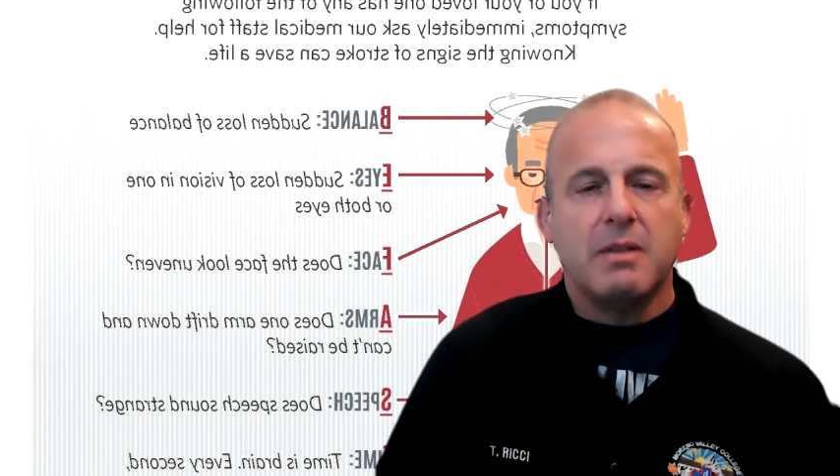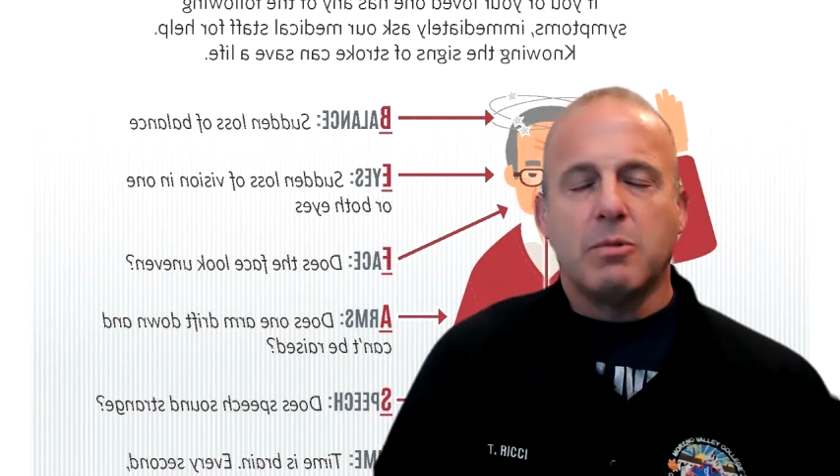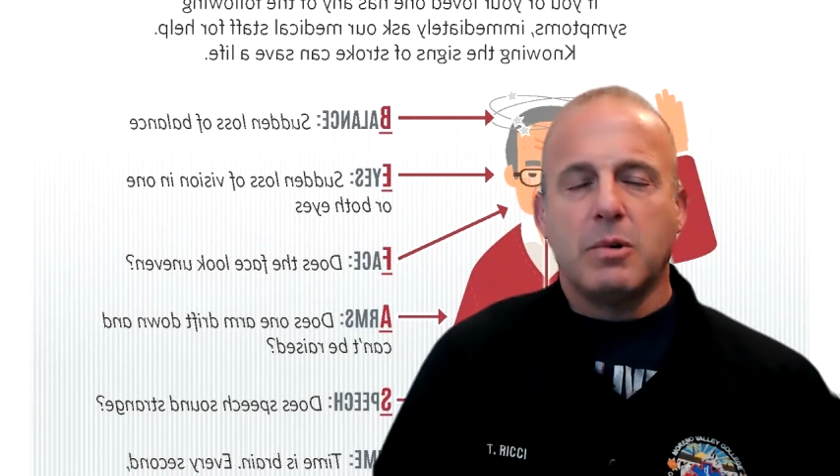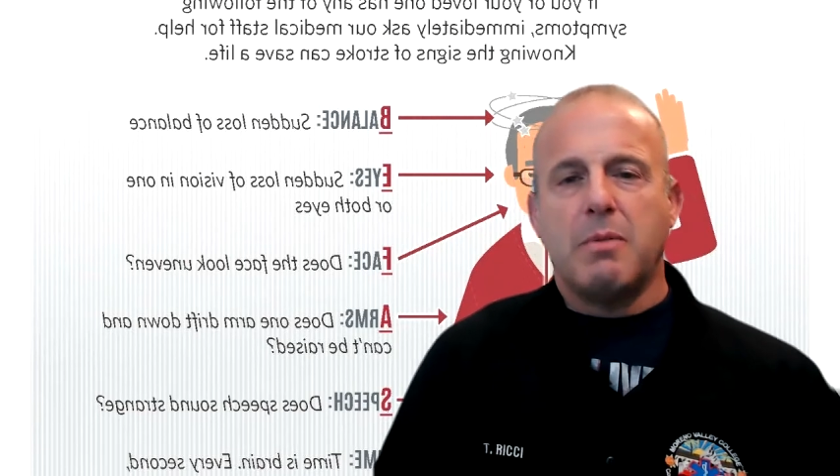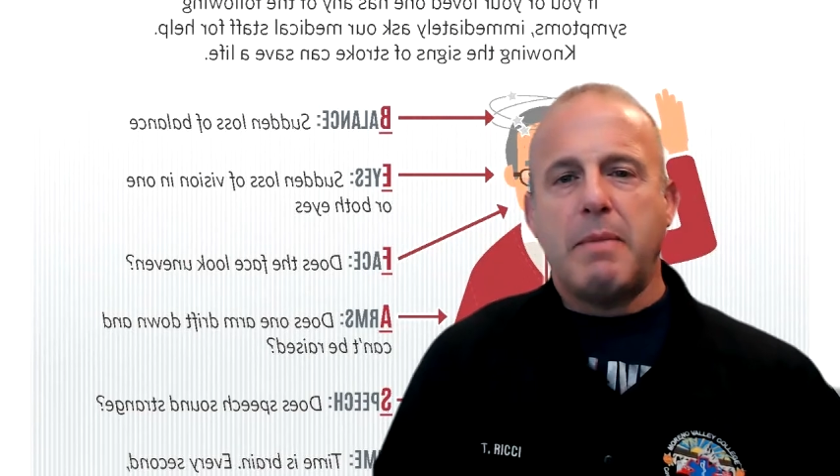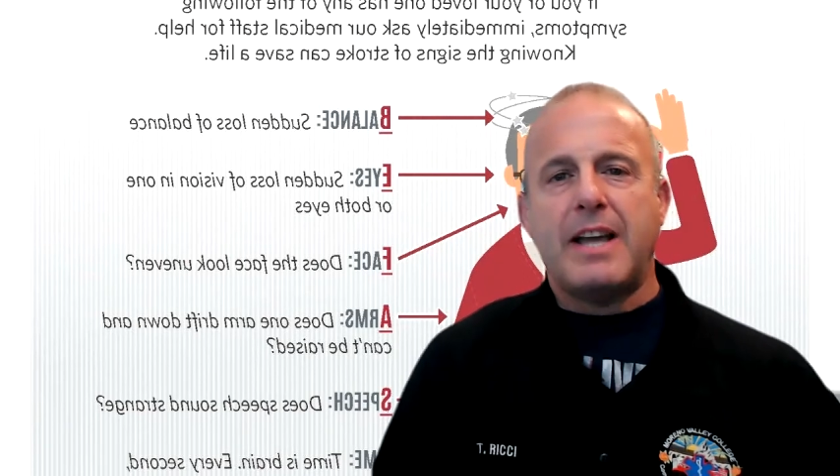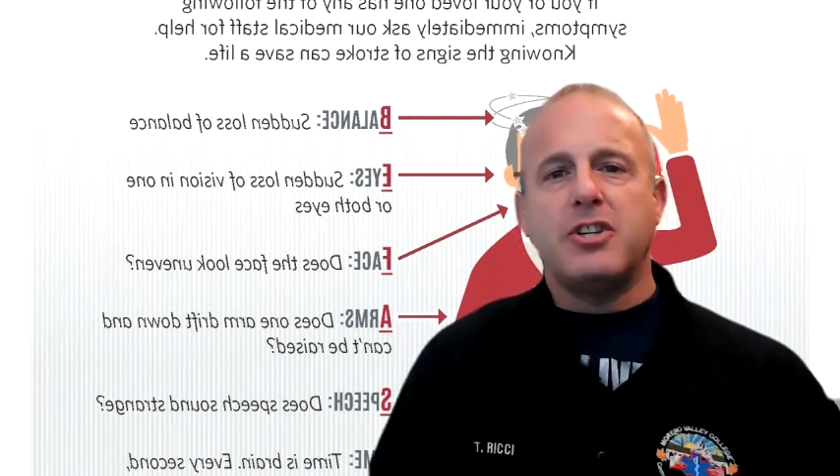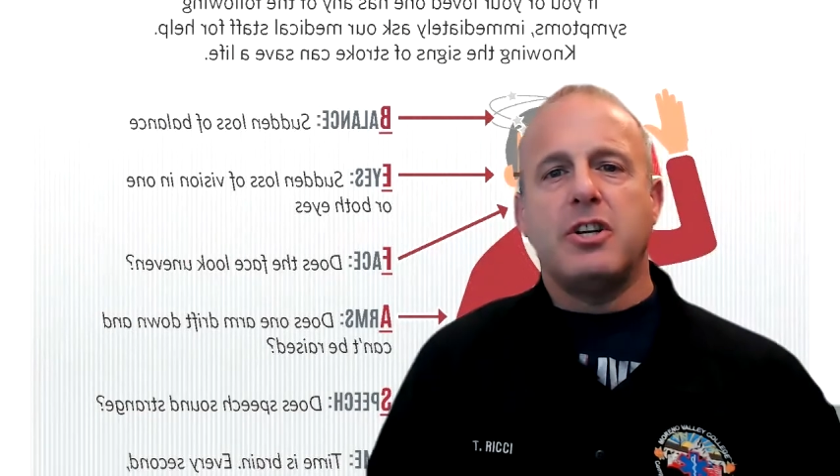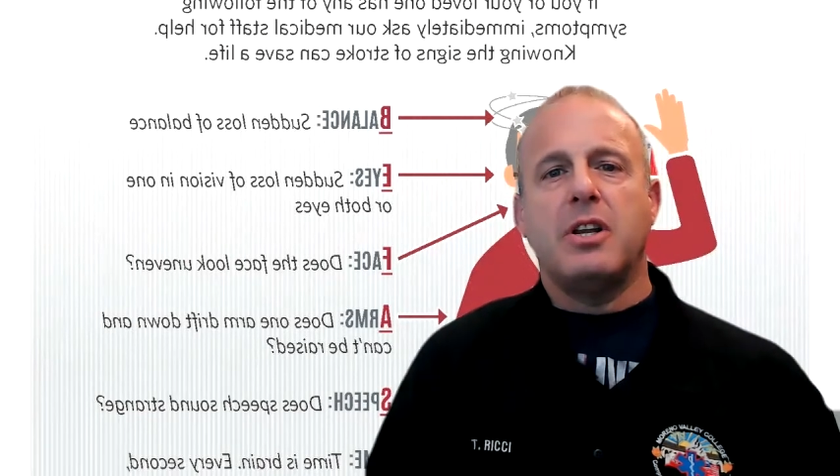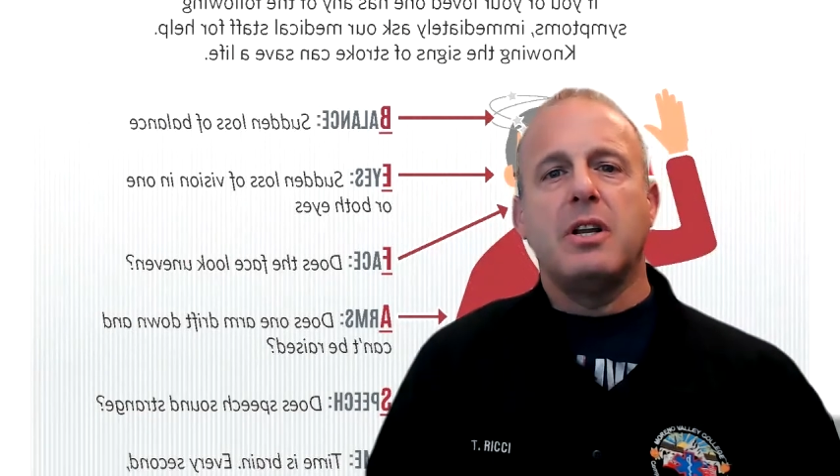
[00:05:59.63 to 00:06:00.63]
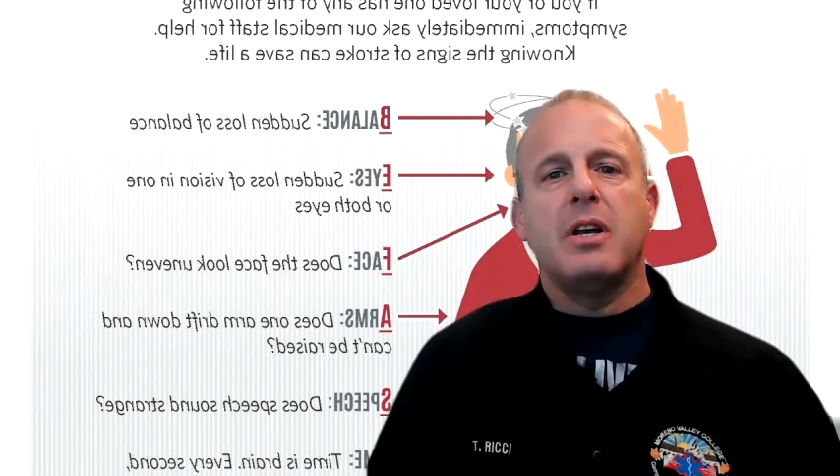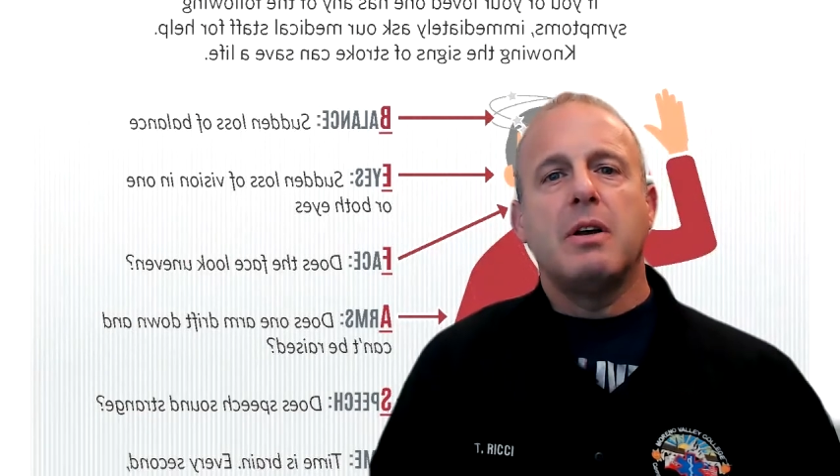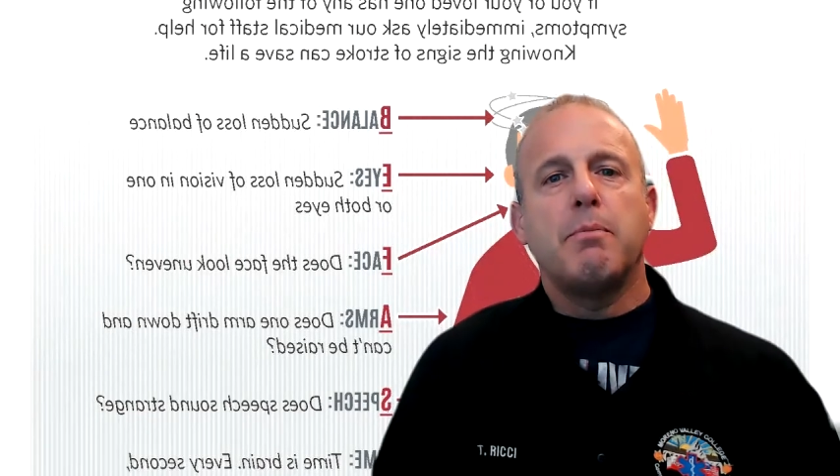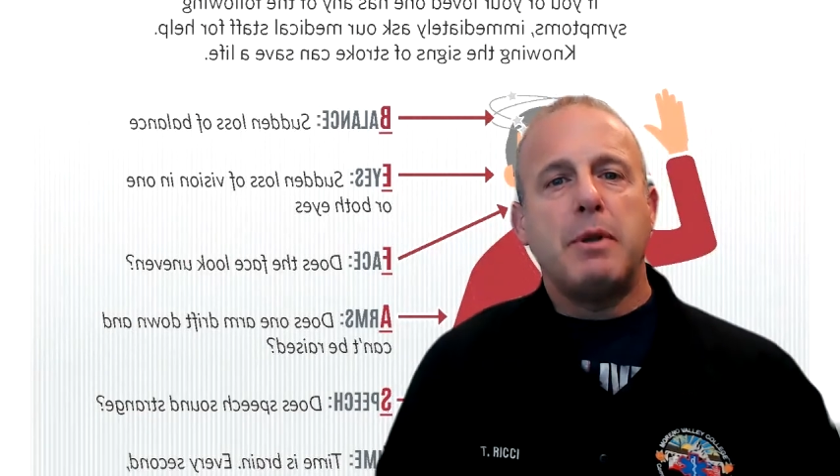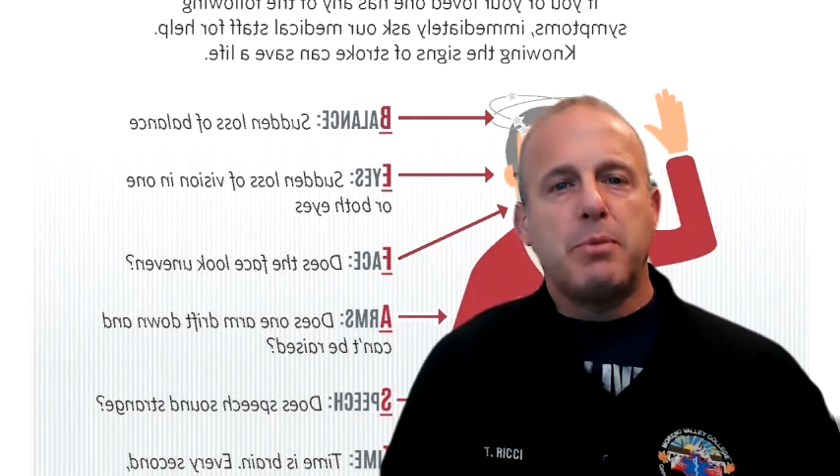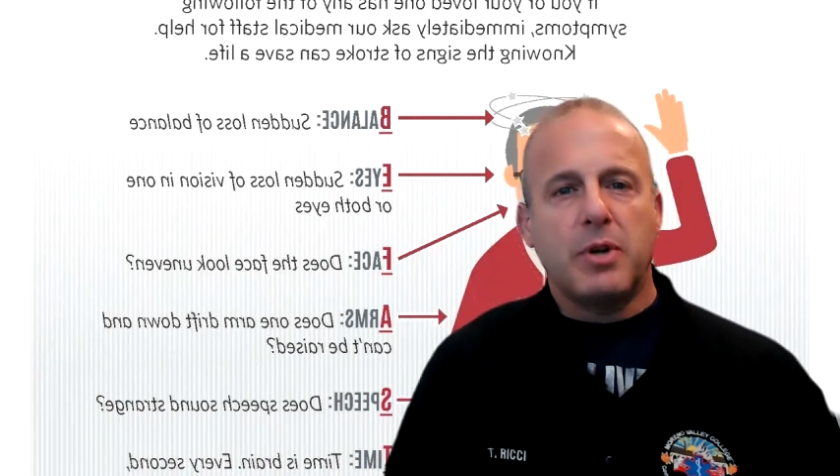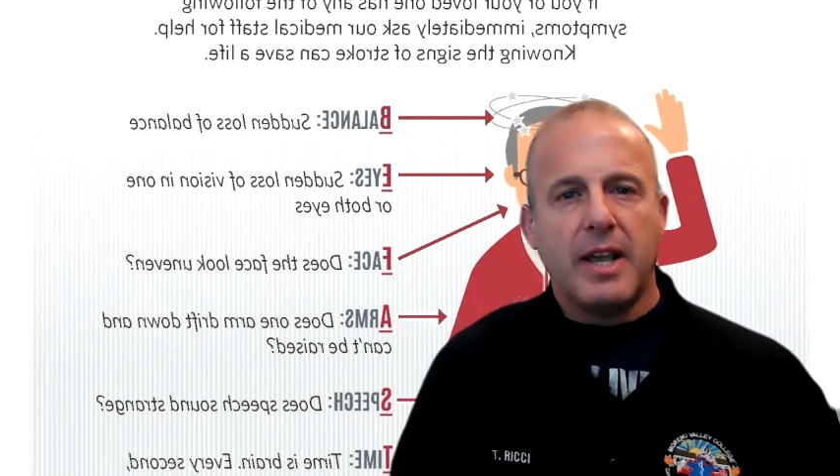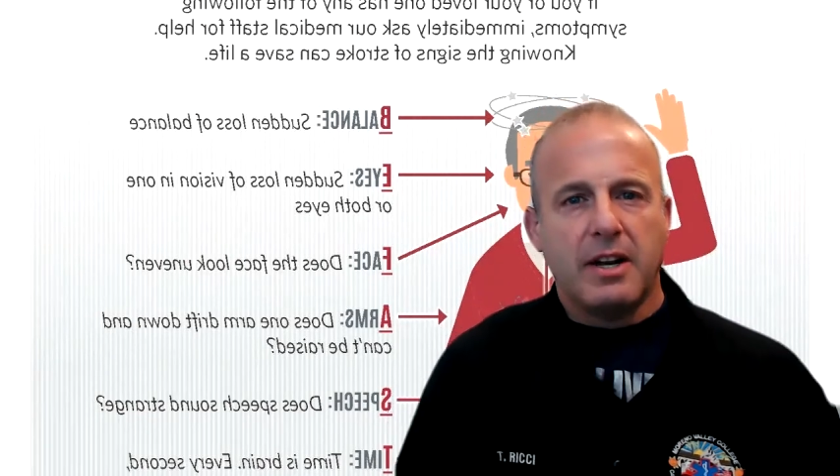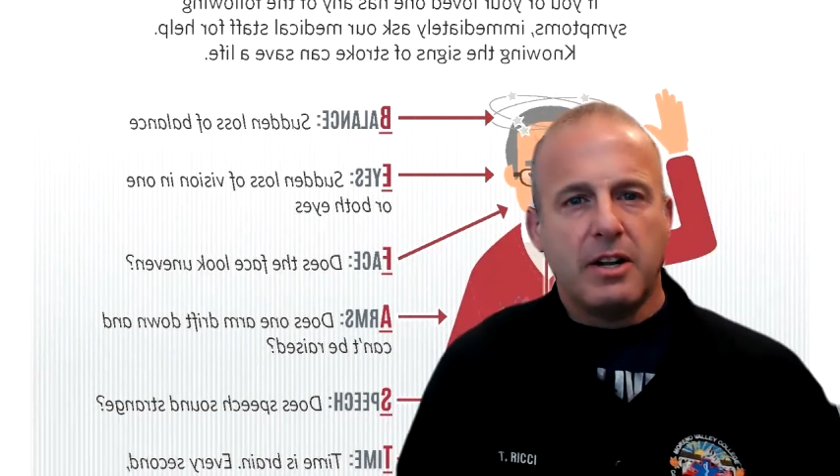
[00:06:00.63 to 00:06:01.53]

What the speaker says: well, imagine people can't